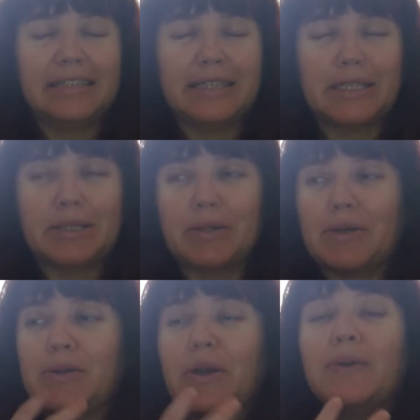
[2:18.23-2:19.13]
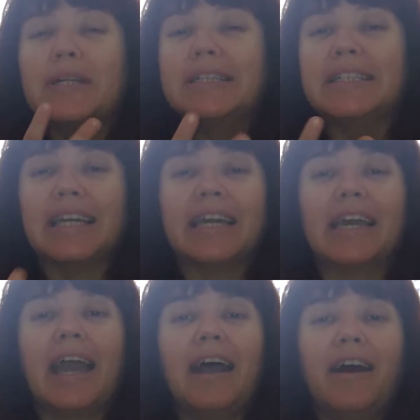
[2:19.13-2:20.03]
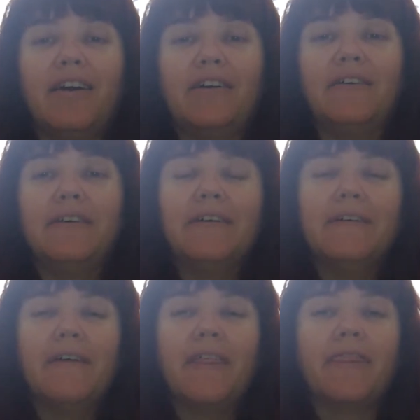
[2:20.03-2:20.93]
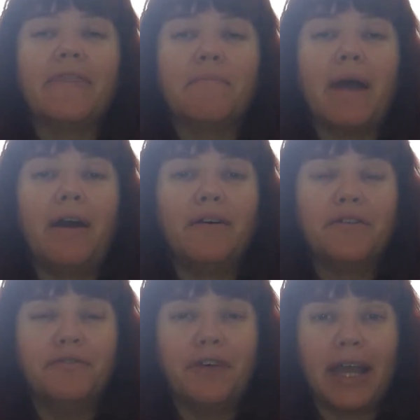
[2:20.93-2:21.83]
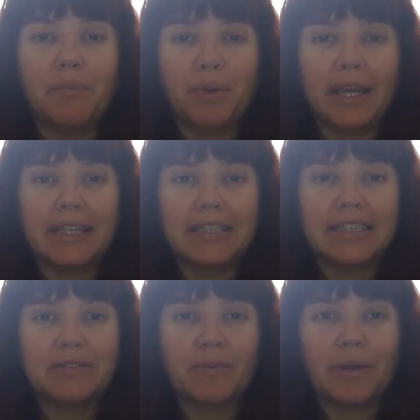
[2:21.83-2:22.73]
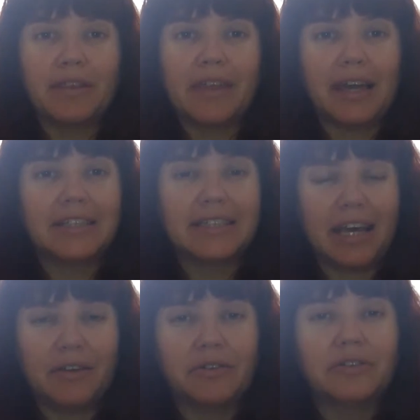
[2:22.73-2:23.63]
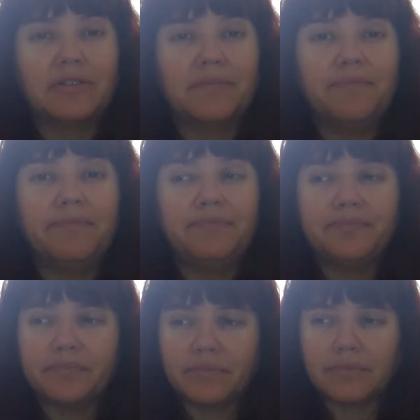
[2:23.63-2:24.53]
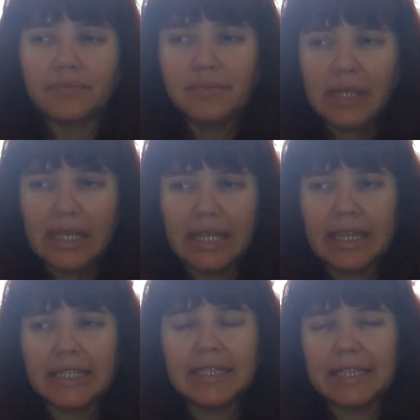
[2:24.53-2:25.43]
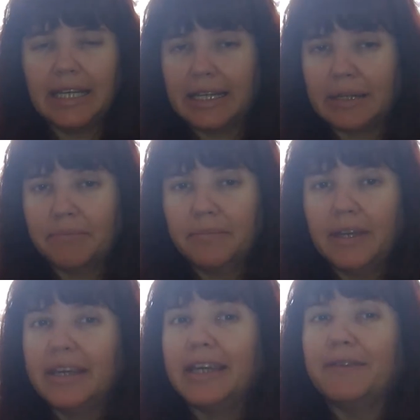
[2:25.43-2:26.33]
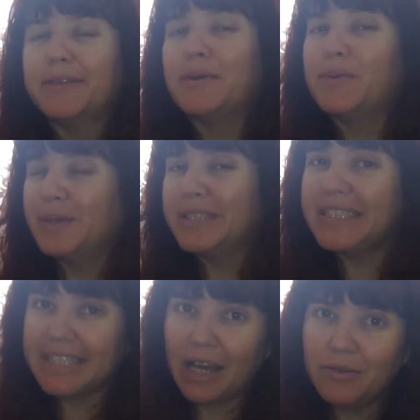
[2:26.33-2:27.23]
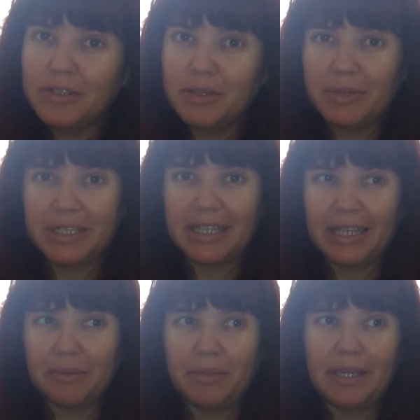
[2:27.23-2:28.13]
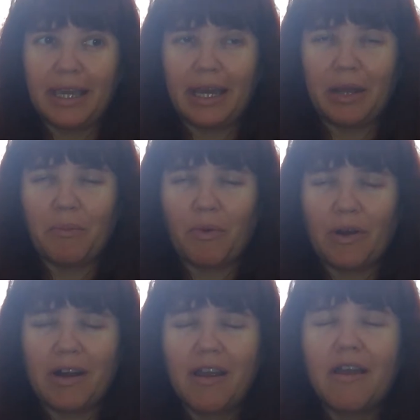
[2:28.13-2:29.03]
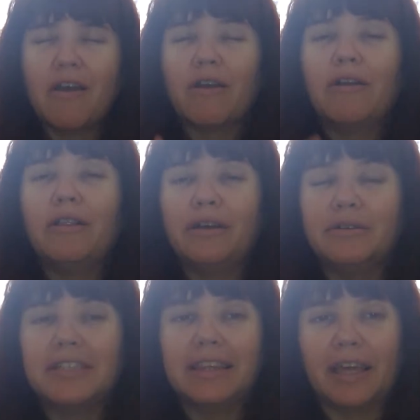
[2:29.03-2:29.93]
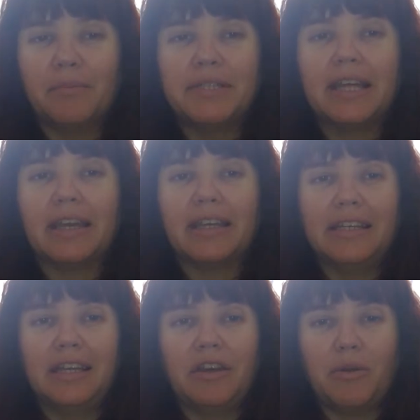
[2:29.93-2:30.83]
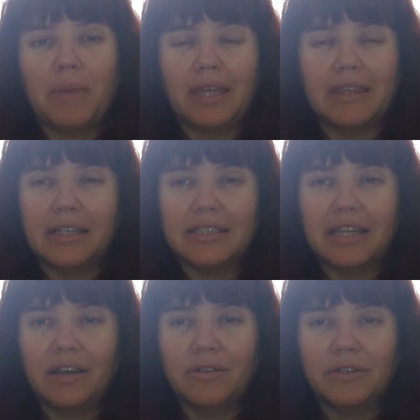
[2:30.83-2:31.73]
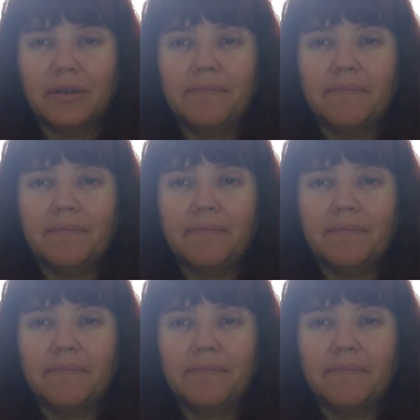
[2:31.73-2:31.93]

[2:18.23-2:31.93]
So you're noticing how the mouth vibrates with that sound. This time, even though it won't sound so much like a bee anymore, close the lips and continue to make that sound.